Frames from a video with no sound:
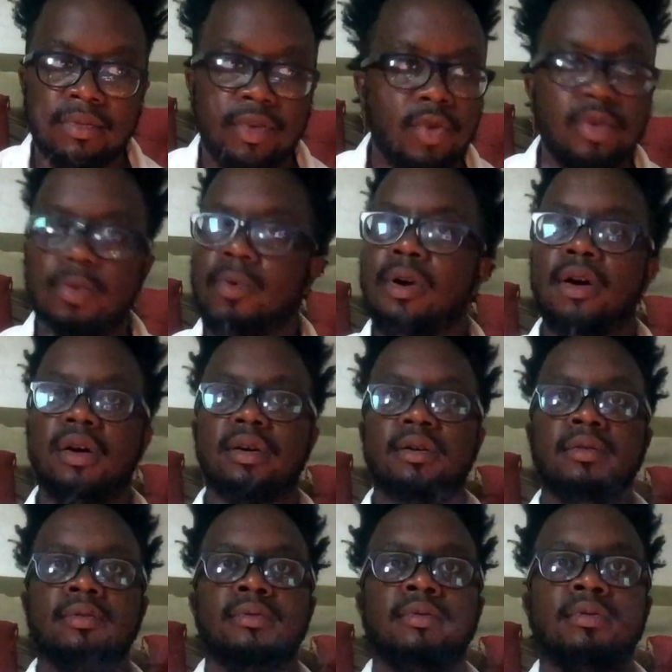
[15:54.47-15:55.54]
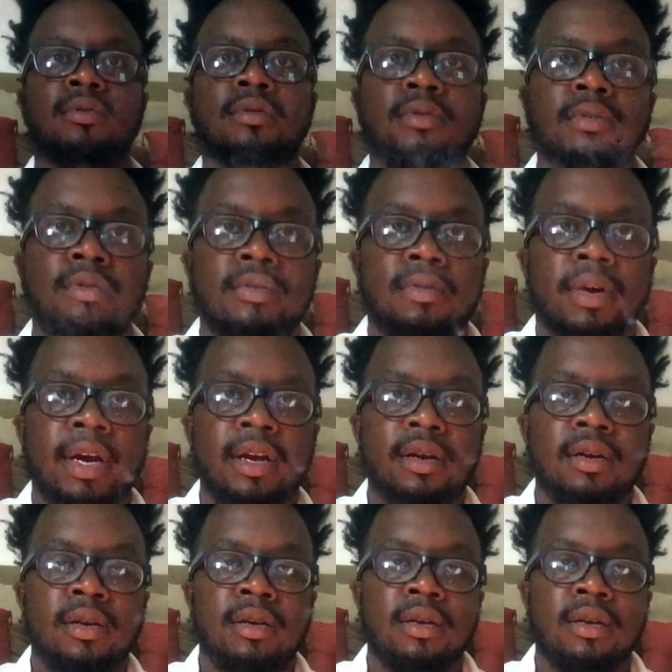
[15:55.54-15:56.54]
Do the work, right?